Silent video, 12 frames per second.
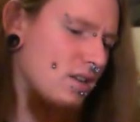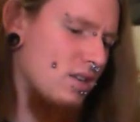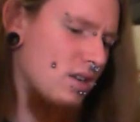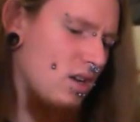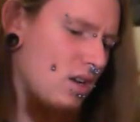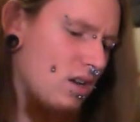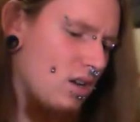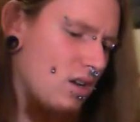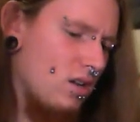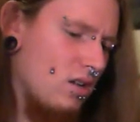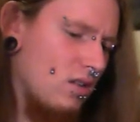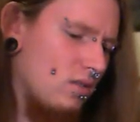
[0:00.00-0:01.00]
and
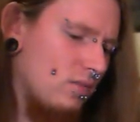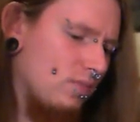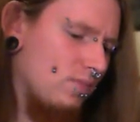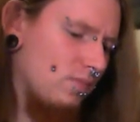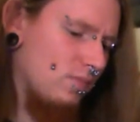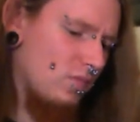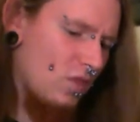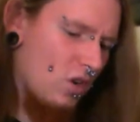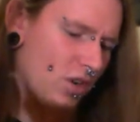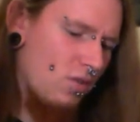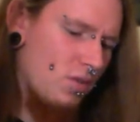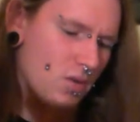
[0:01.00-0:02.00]

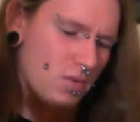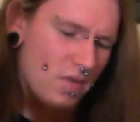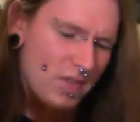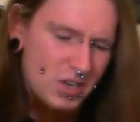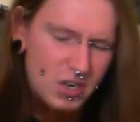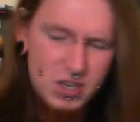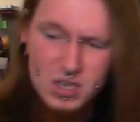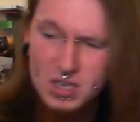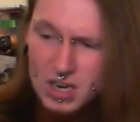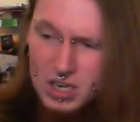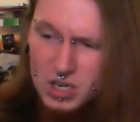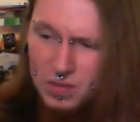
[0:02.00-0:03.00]
I don't know if
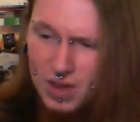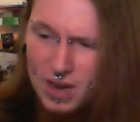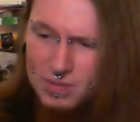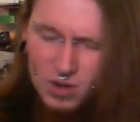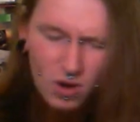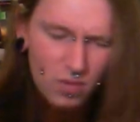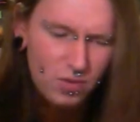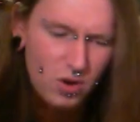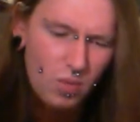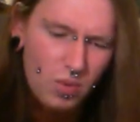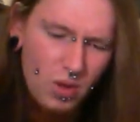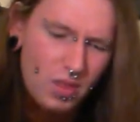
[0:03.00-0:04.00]
it's just the selection of games
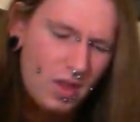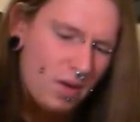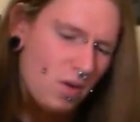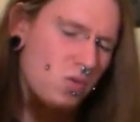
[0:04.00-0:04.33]
that I've got,